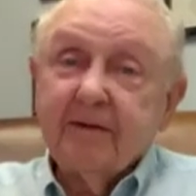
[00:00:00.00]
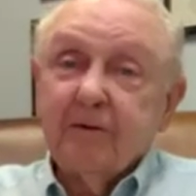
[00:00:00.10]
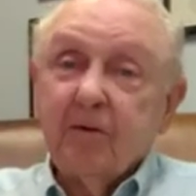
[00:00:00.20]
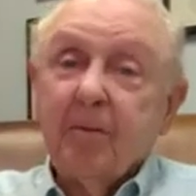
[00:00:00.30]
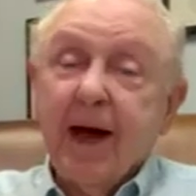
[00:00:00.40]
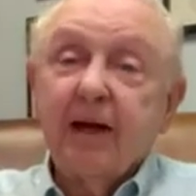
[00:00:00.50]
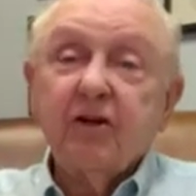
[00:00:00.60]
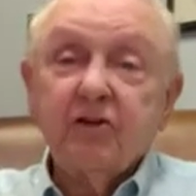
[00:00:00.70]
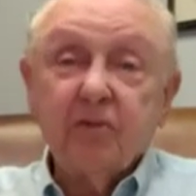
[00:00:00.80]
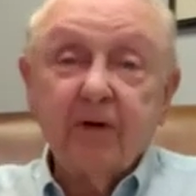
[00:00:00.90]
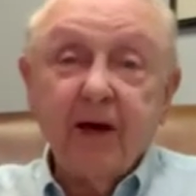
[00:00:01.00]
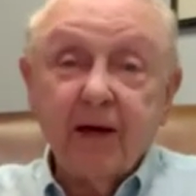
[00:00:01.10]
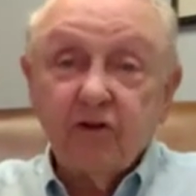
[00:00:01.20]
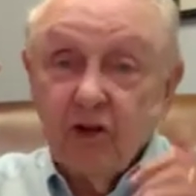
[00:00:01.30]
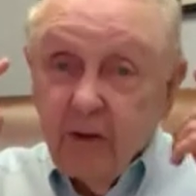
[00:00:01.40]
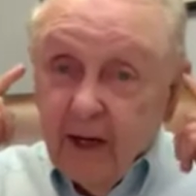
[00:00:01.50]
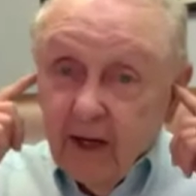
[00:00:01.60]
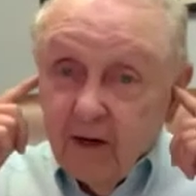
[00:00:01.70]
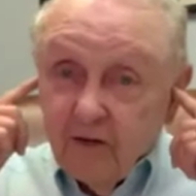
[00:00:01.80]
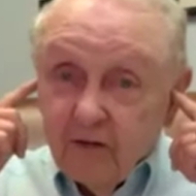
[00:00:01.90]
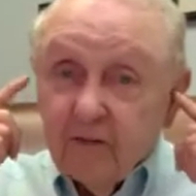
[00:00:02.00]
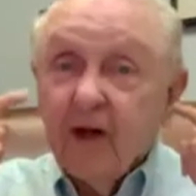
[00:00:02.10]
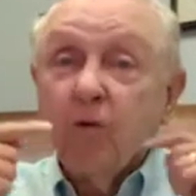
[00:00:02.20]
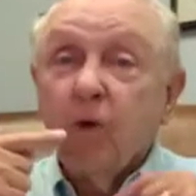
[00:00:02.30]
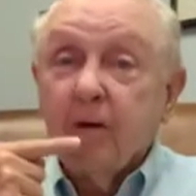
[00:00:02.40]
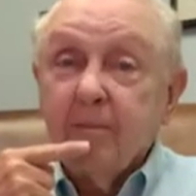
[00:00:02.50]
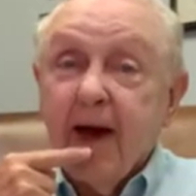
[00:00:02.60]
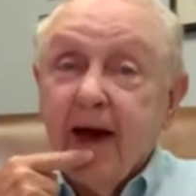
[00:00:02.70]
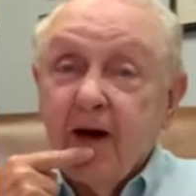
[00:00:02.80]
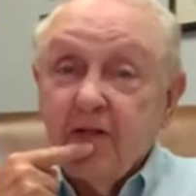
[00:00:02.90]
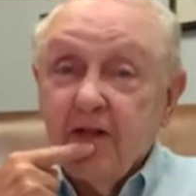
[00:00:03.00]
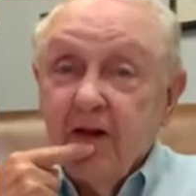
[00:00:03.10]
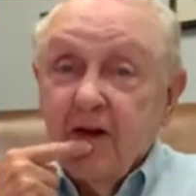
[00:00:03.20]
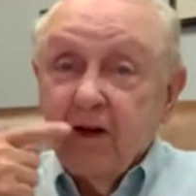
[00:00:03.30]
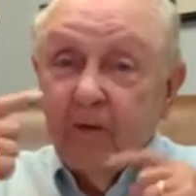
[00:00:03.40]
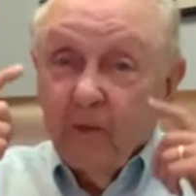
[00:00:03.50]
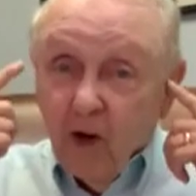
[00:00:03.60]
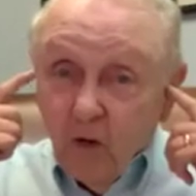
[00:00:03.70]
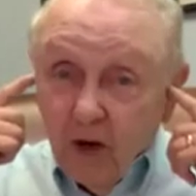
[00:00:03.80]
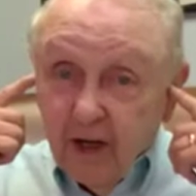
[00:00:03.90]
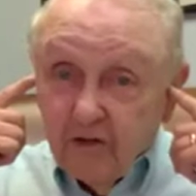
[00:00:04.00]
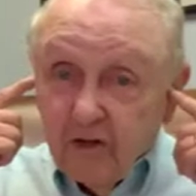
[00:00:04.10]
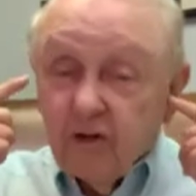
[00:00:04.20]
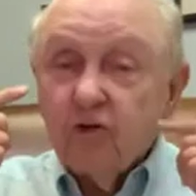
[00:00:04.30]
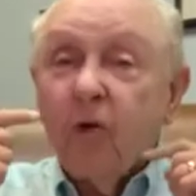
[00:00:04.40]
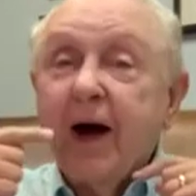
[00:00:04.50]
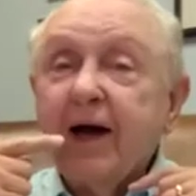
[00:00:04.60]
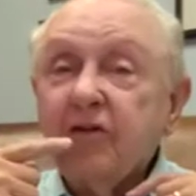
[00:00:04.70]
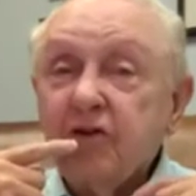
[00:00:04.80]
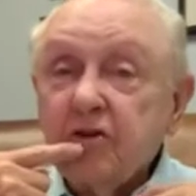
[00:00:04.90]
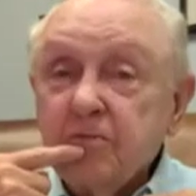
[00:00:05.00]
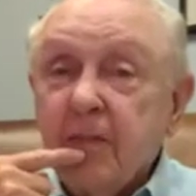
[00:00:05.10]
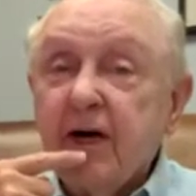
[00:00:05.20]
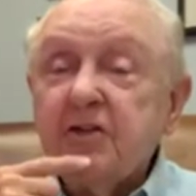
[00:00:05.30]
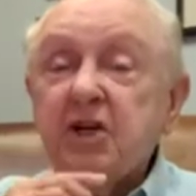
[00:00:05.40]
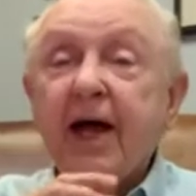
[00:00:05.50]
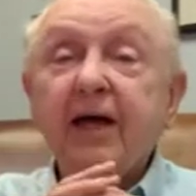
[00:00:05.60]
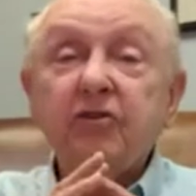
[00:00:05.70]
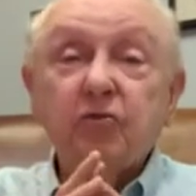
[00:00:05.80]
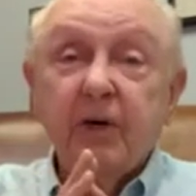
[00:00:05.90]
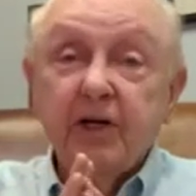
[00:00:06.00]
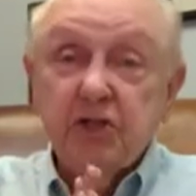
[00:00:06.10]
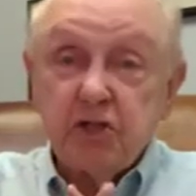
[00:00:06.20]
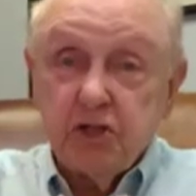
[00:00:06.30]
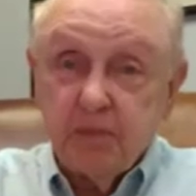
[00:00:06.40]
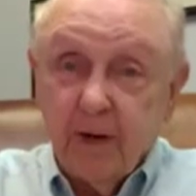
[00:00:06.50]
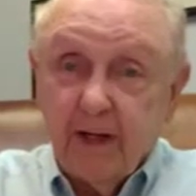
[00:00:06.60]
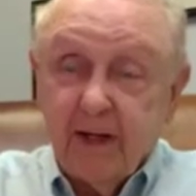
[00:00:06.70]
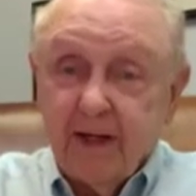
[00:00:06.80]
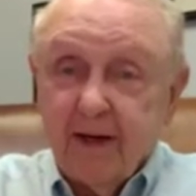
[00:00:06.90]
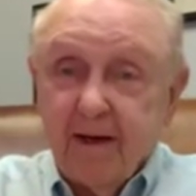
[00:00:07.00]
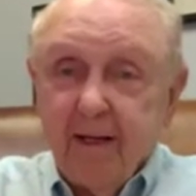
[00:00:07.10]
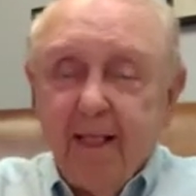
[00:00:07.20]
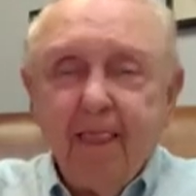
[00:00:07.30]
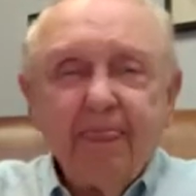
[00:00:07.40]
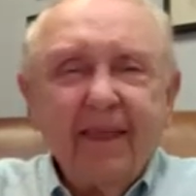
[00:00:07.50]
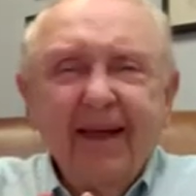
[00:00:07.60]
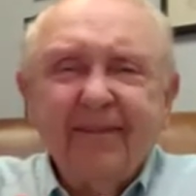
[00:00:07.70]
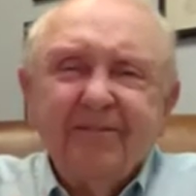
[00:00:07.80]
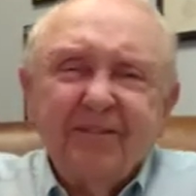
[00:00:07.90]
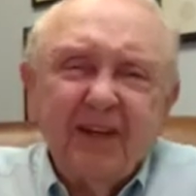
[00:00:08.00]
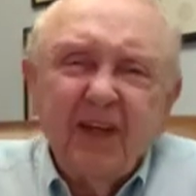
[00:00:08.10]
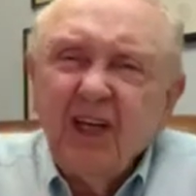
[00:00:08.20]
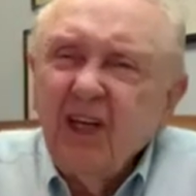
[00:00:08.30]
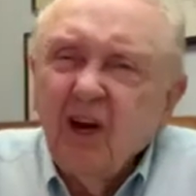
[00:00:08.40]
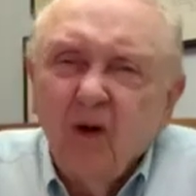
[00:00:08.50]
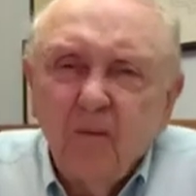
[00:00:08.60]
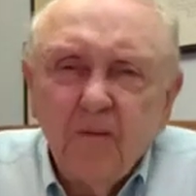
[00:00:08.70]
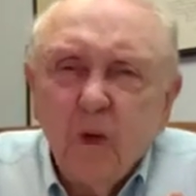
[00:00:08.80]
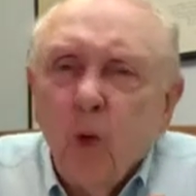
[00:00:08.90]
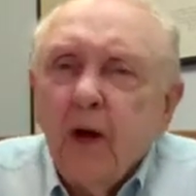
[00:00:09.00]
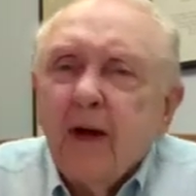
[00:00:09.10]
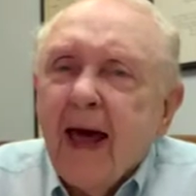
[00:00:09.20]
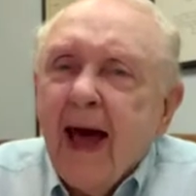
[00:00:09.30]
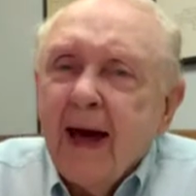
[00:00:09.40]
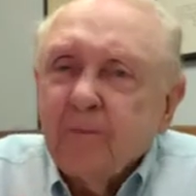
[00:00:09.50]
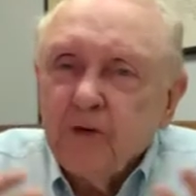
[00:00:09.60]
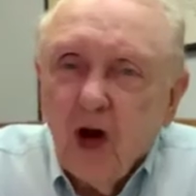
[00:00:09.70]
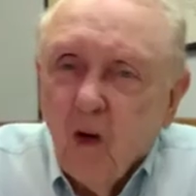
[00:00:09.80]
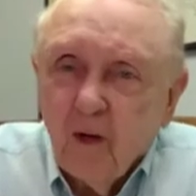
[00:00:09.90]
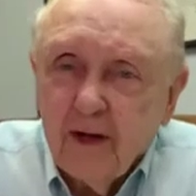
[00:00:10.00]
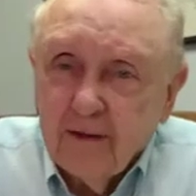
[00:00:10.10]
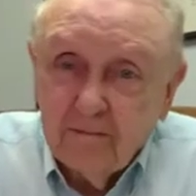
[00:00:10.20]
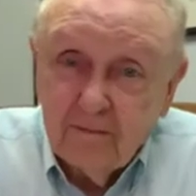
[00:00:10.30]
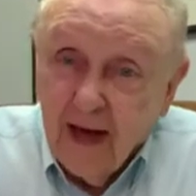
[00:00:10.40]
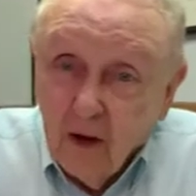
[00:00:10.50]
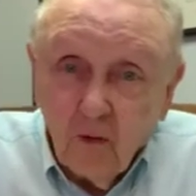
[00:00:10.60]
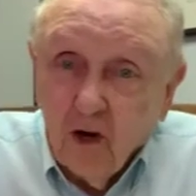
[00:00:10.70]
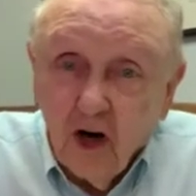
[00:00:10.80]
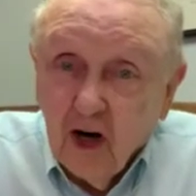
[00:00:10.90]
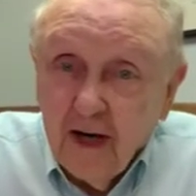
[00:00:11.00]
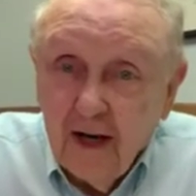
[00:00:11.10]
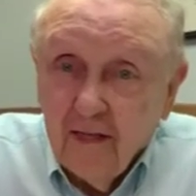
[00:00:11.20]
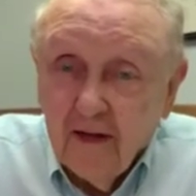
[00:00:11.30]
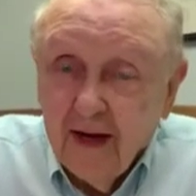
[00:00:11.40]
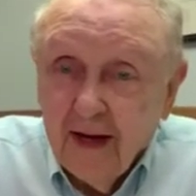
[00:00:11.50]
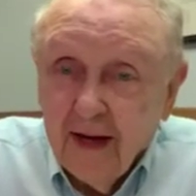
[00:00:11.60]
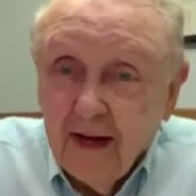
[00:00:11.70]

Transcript: remind us, we've got two ears and one mouth. We ought to listen twice as much as we speak. And, you know, when I'm talking, I don't learn anything.